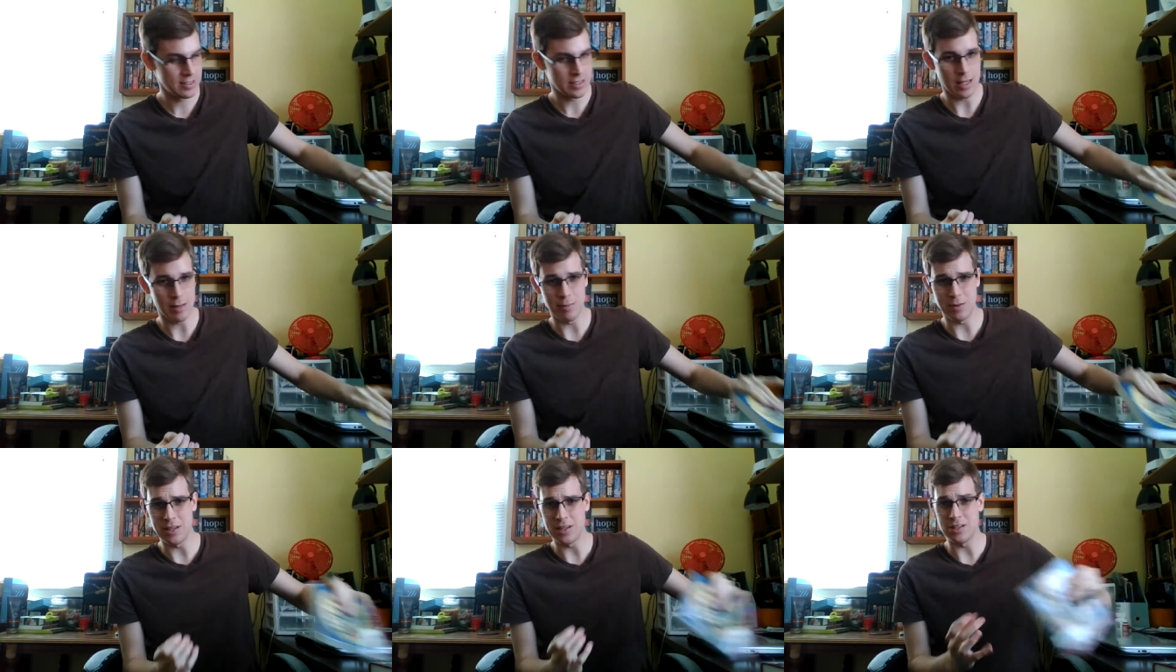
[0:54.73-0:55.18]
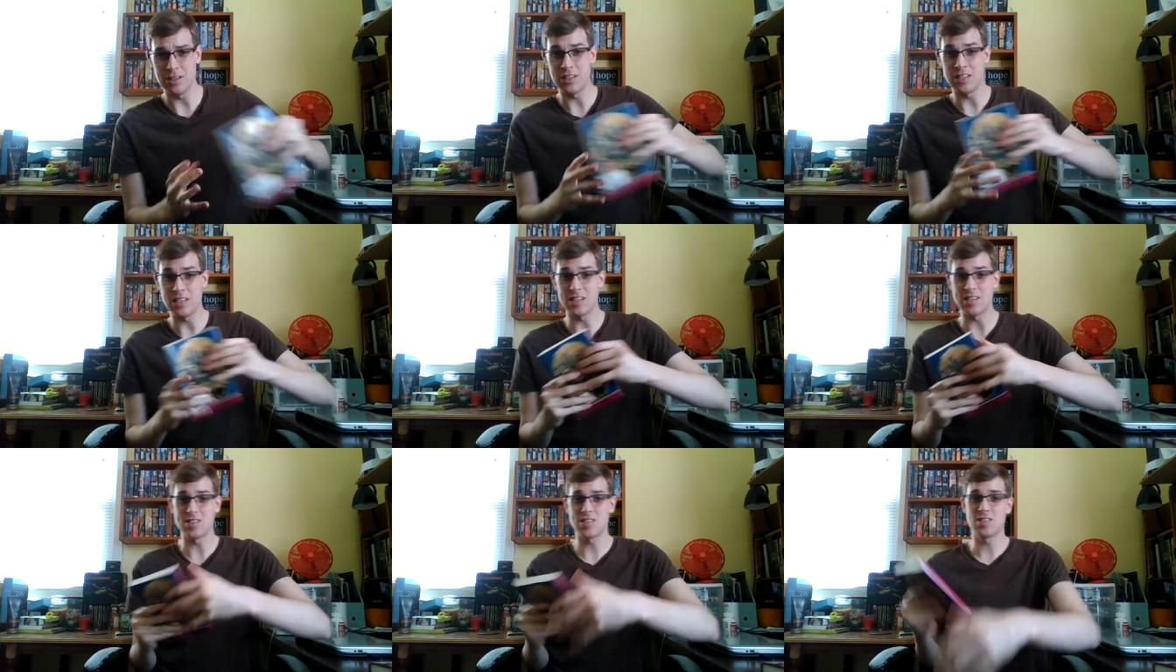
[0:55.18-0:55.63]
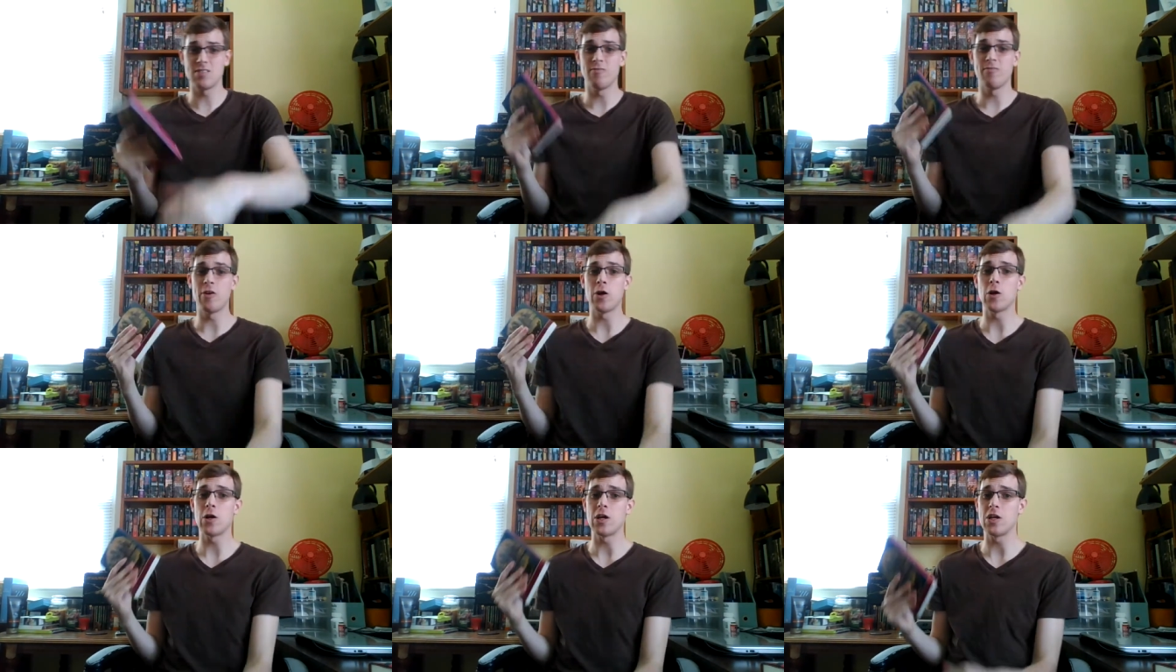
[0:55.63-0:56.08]
I mean, it's
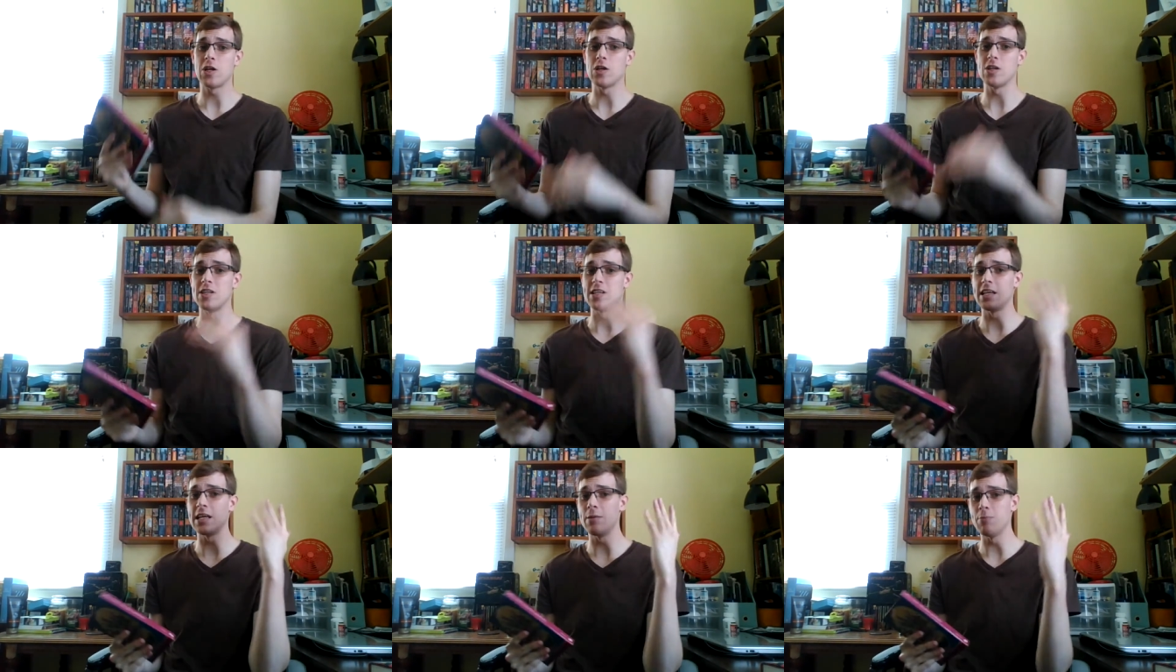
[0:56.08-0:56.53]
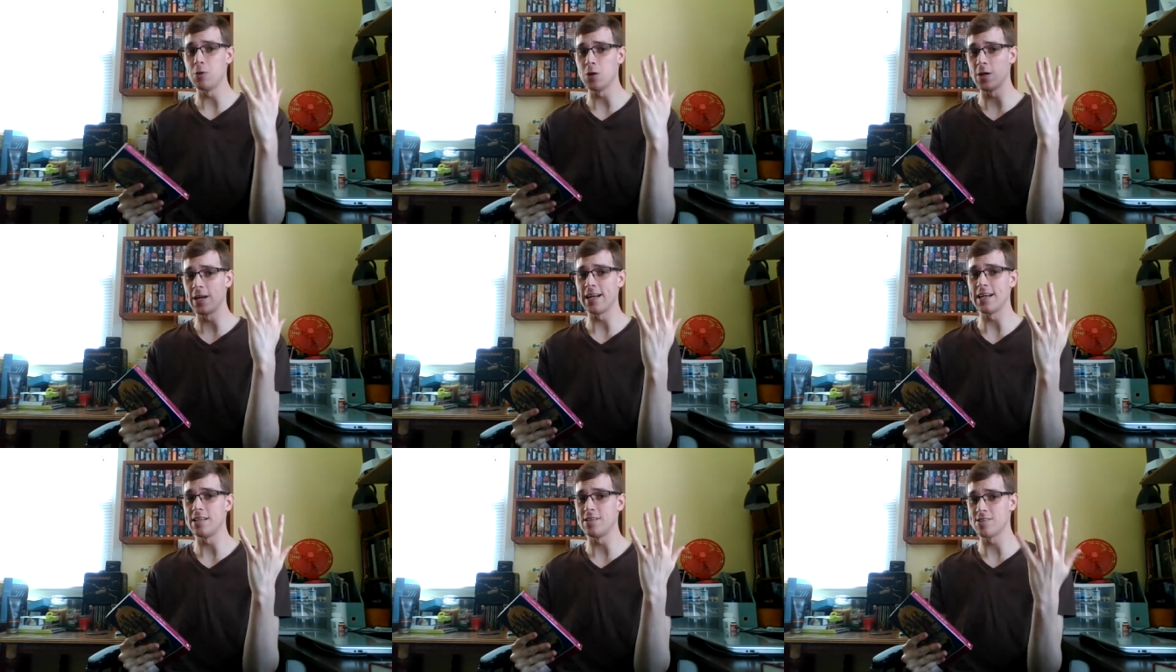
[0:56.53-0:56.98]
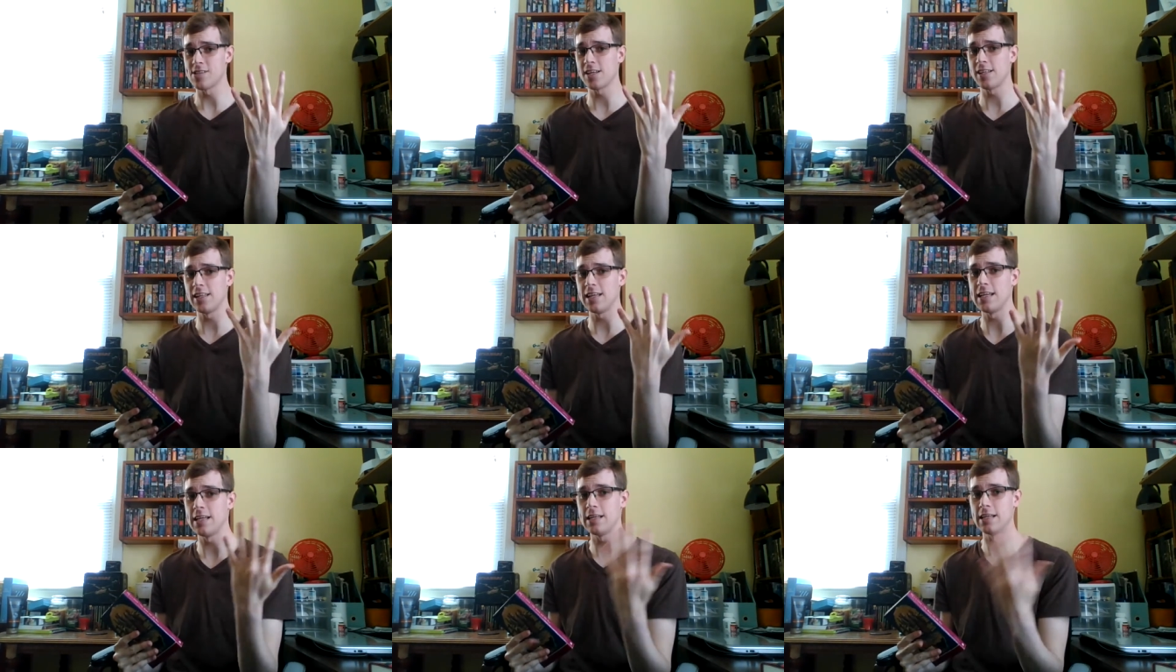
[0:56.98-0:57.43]
very good to keep your hands
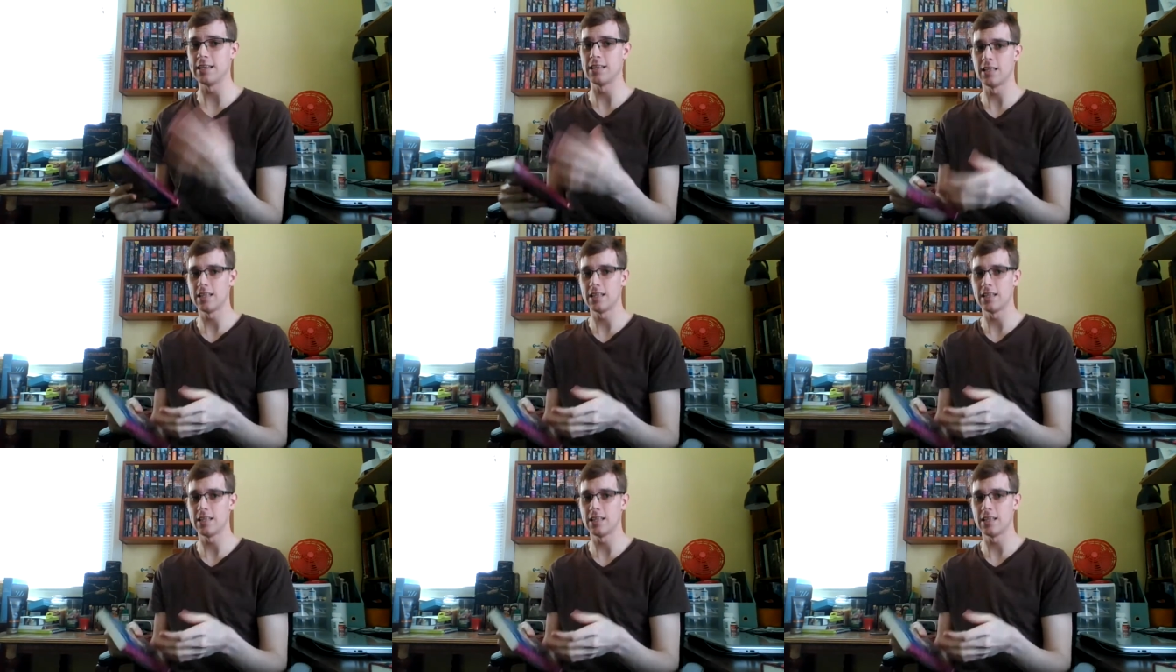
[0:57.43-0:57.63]
clean.